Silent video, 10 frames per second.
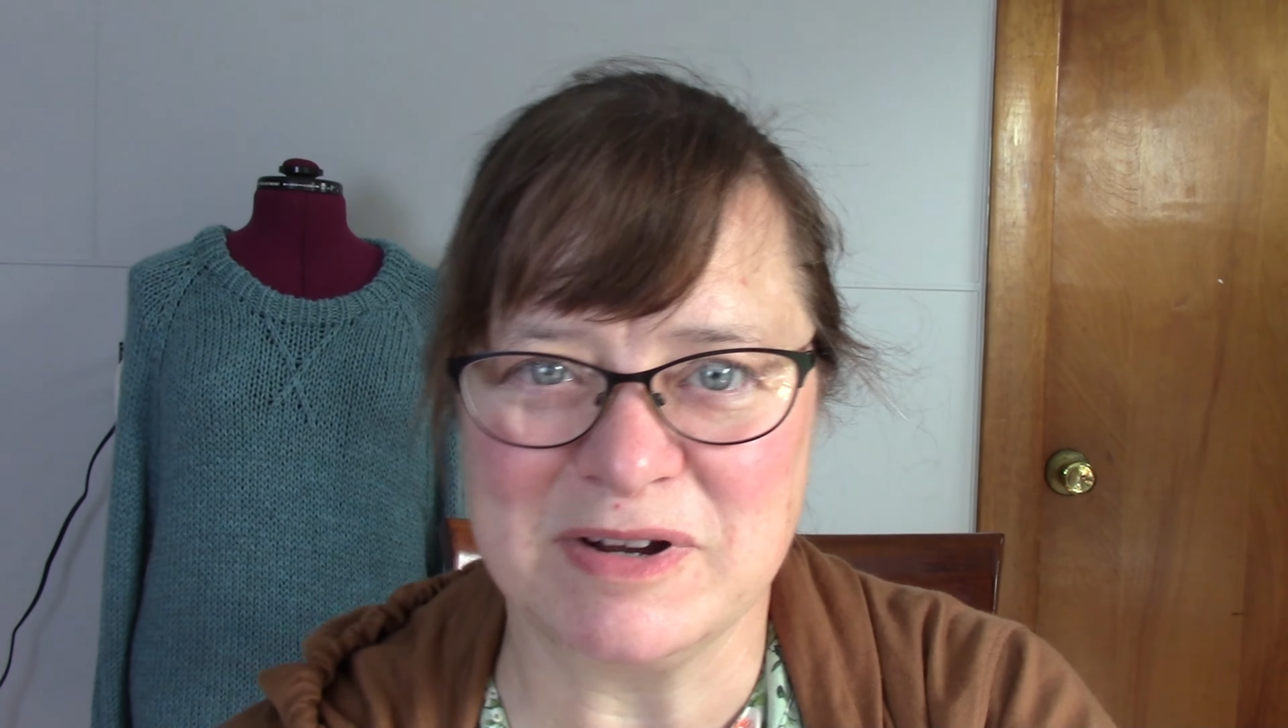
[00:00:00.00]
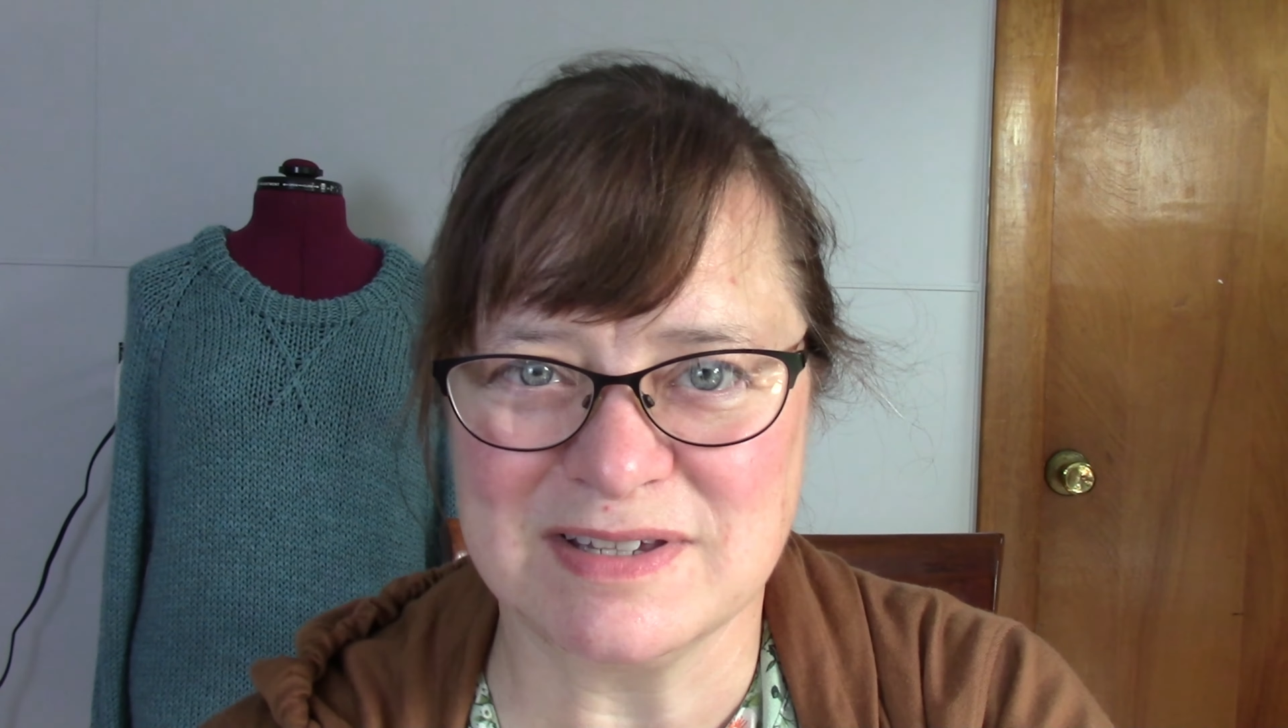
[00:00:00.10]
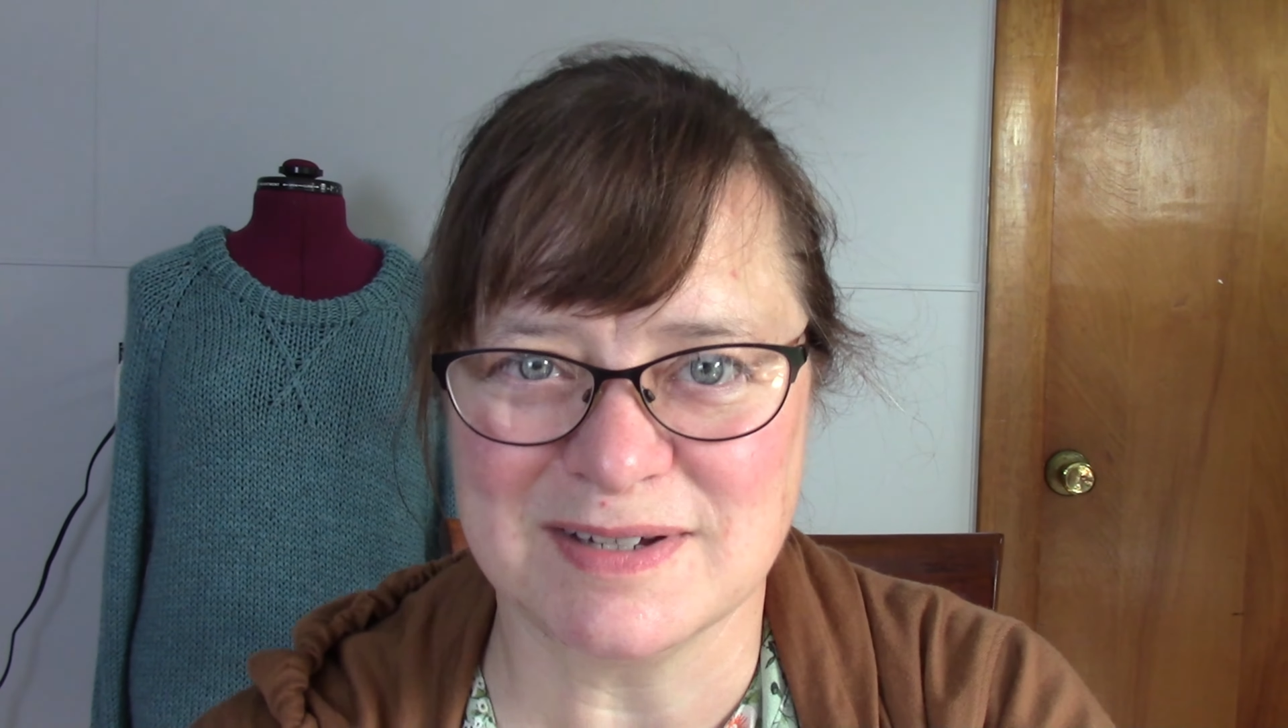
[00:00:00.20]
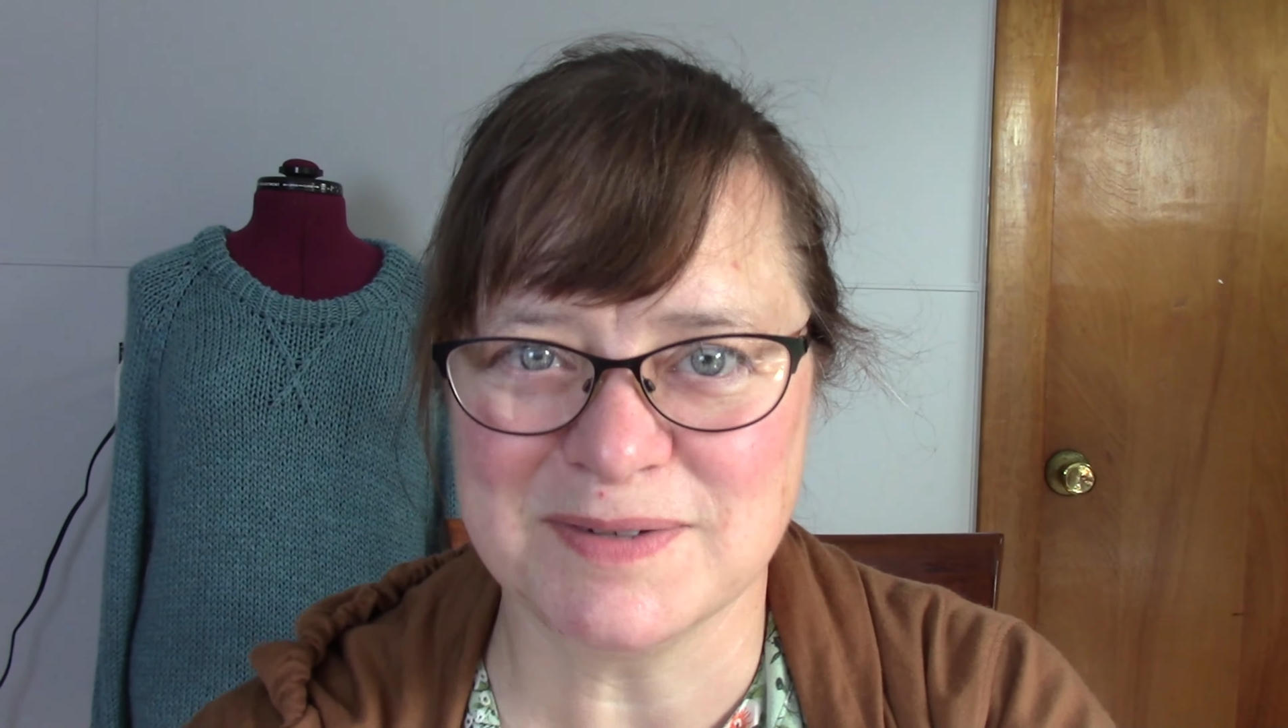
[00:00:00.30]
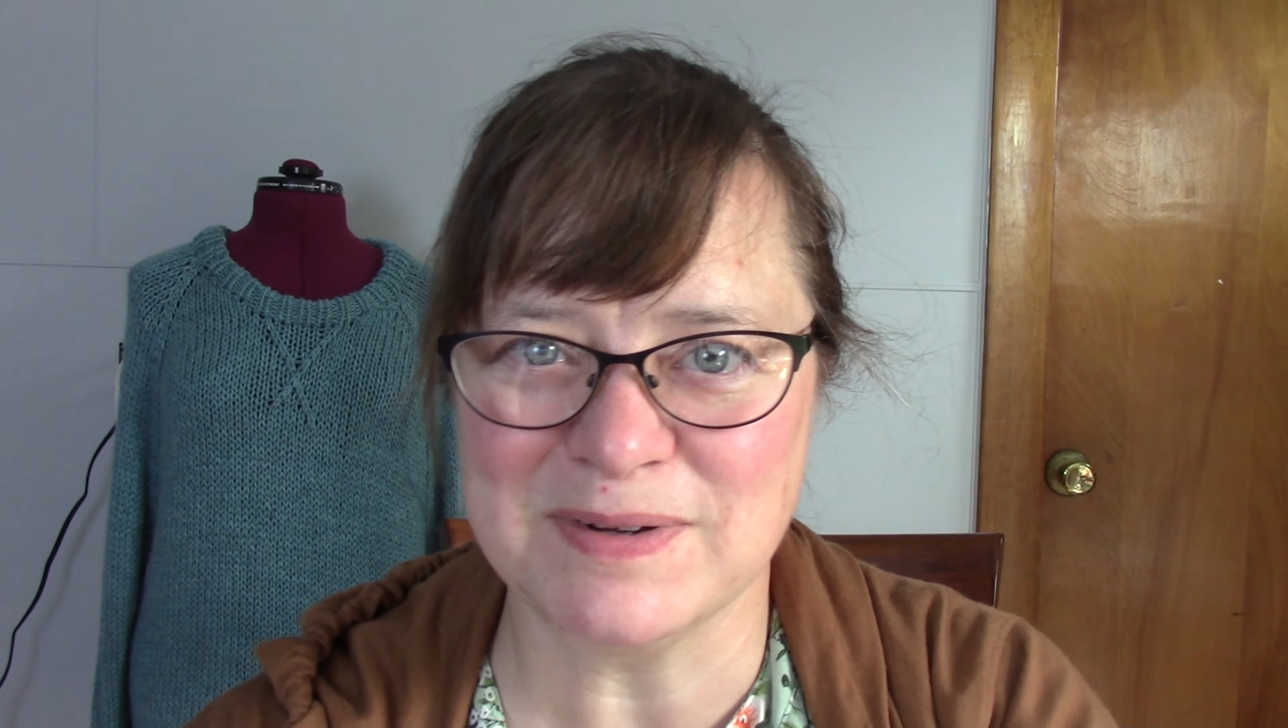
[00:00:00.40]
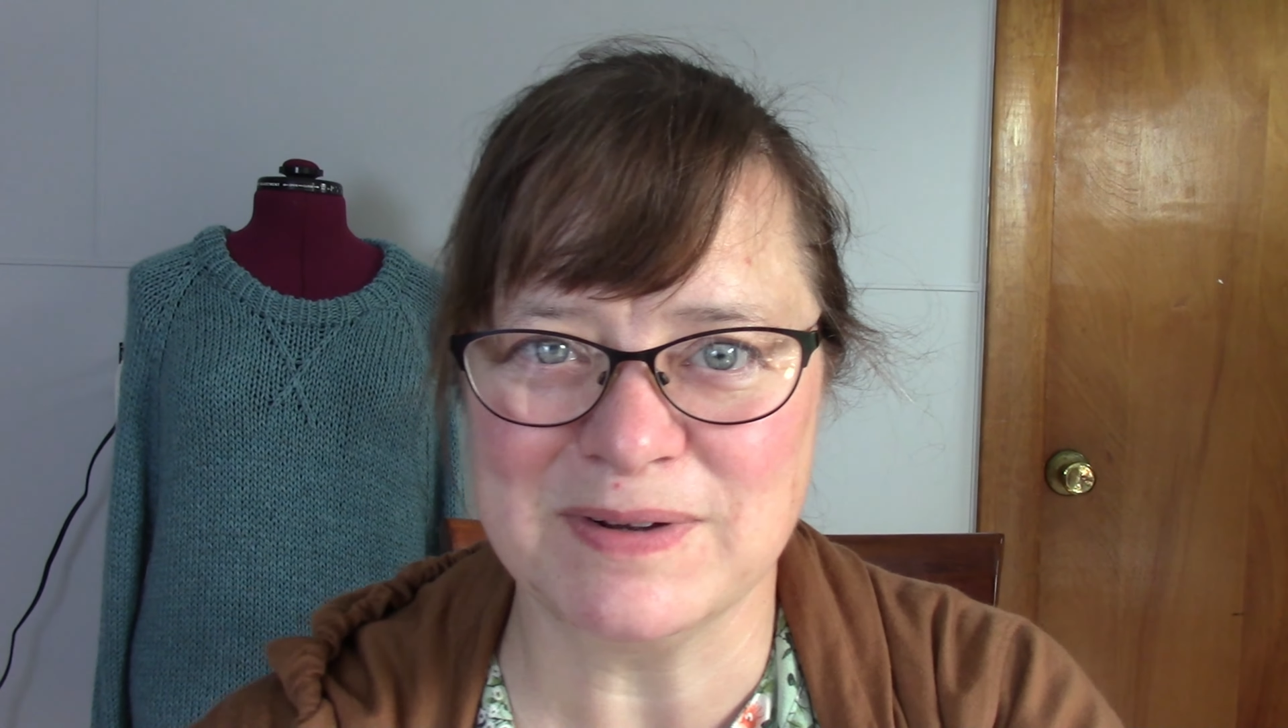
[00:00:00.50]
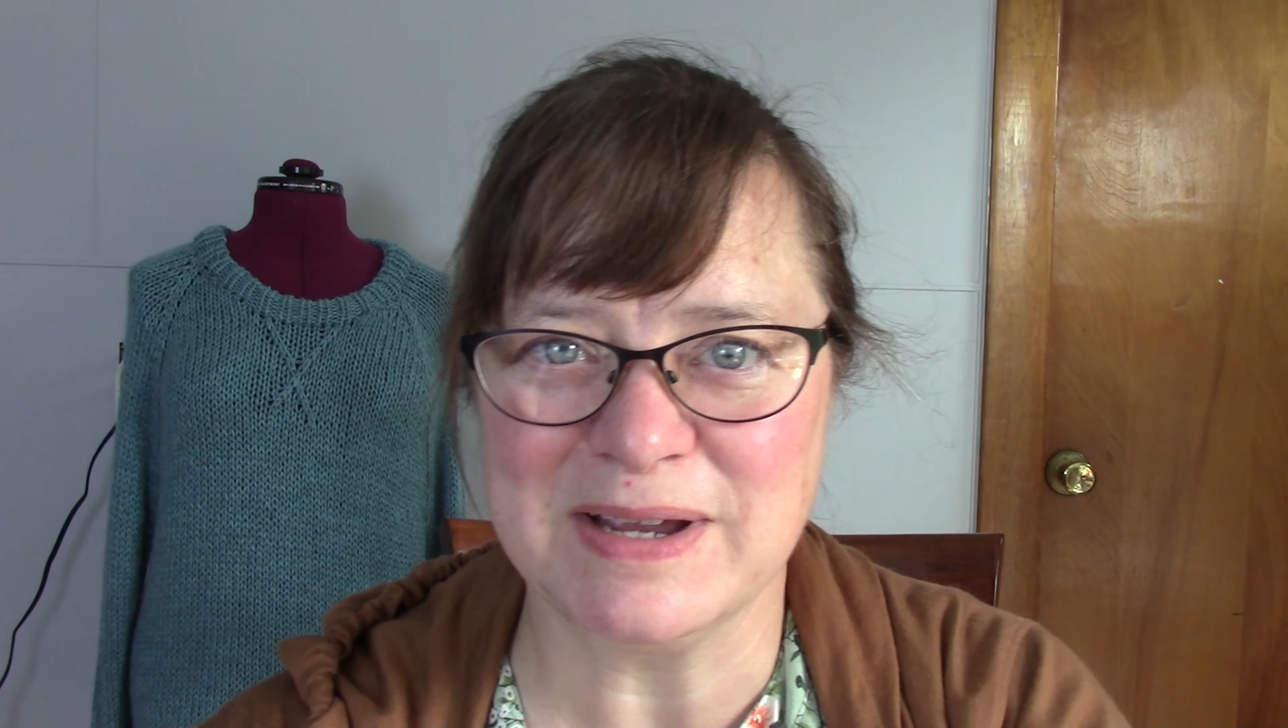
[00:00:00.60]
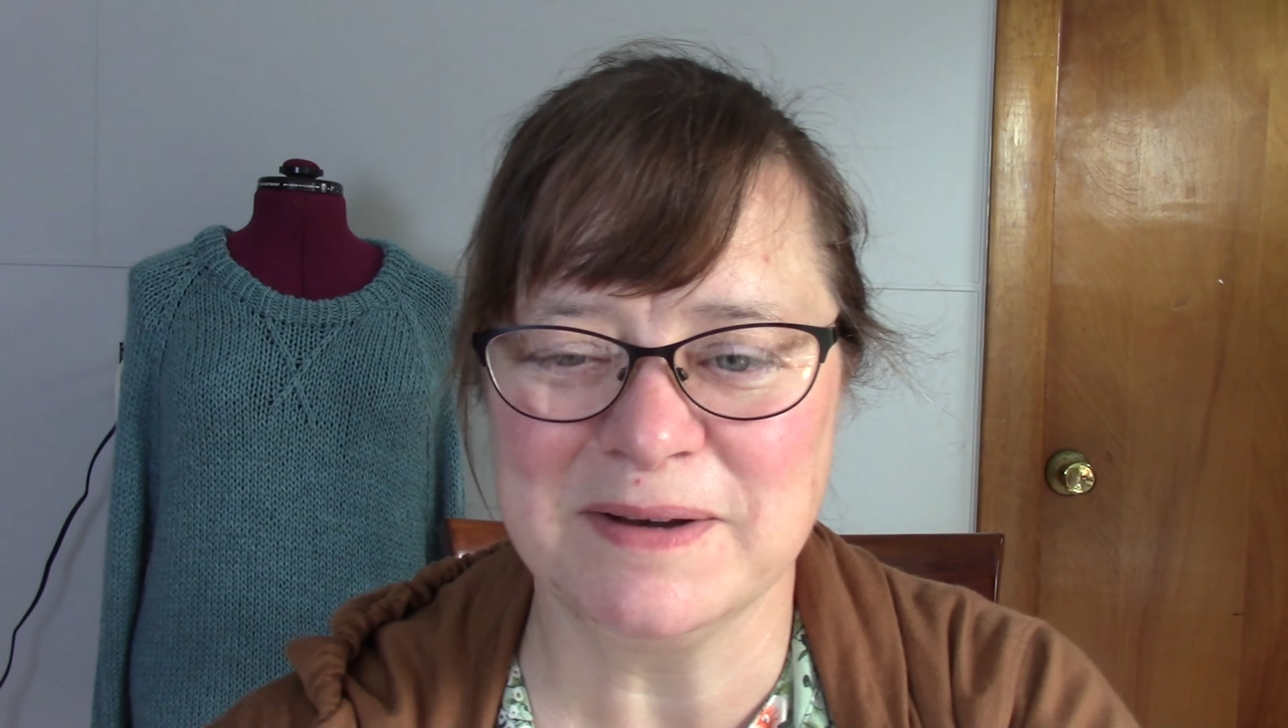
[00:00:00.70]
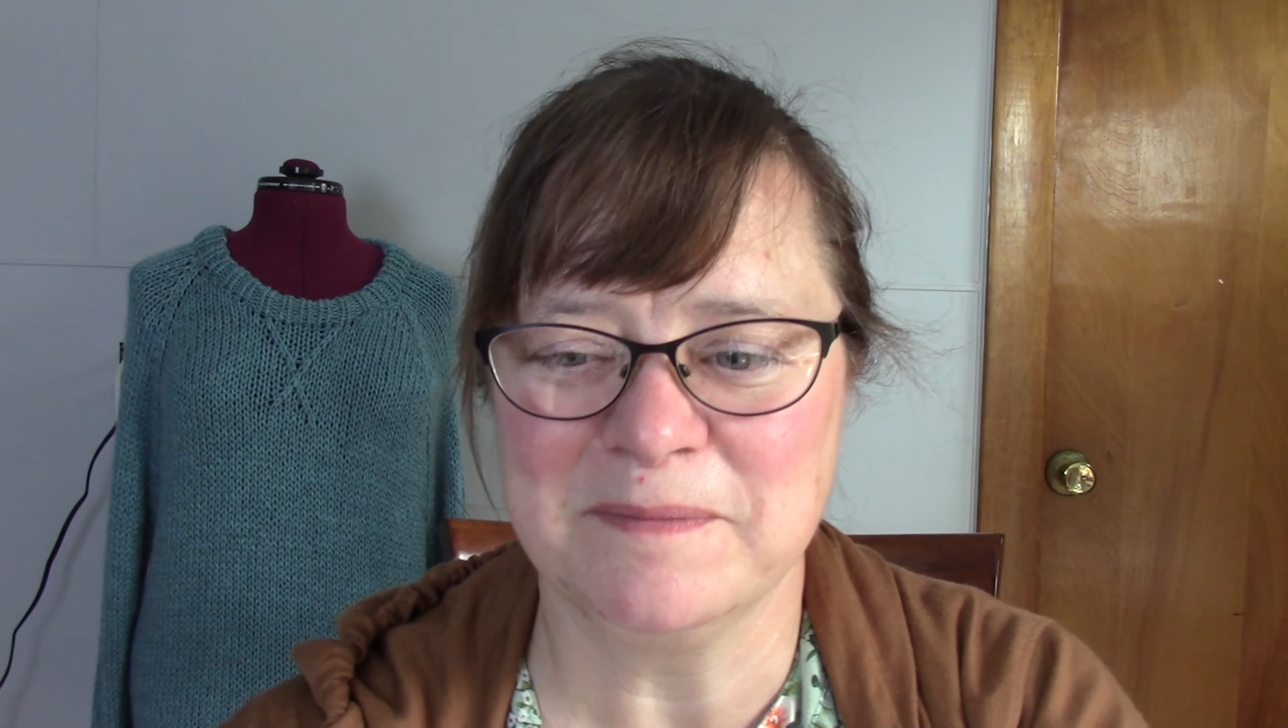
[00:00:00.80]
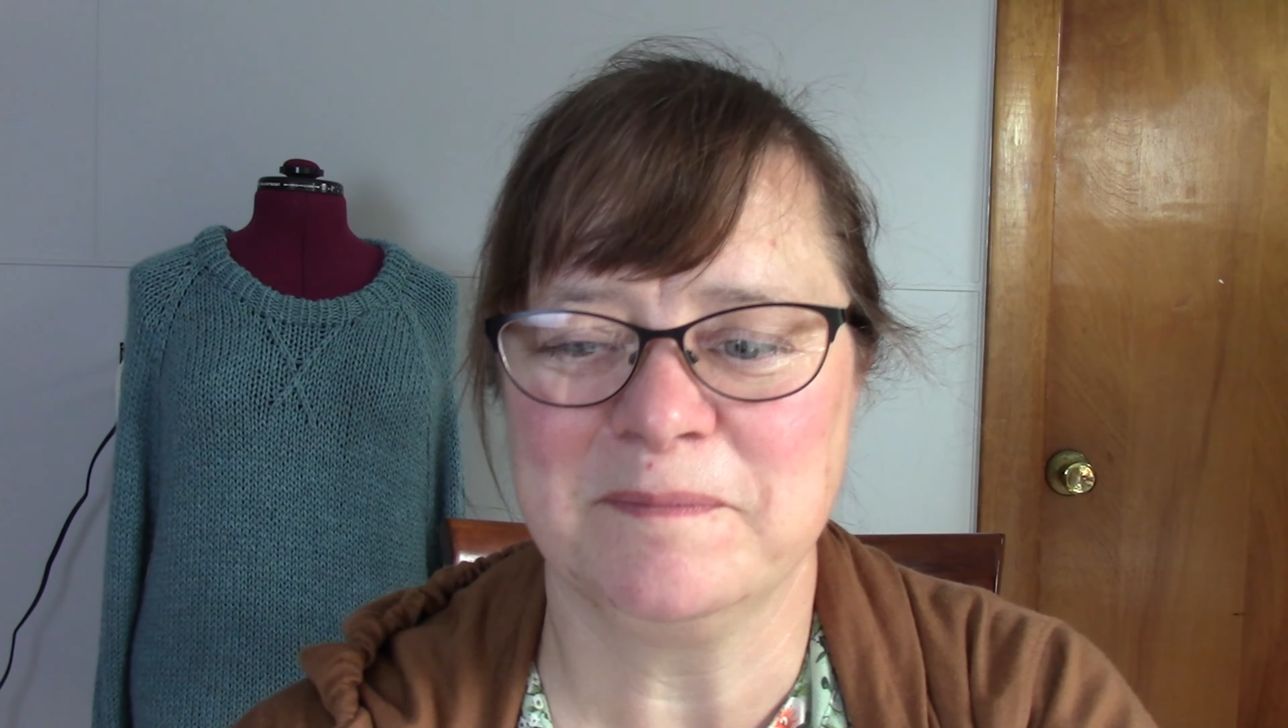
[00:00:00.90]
isn't too annoying.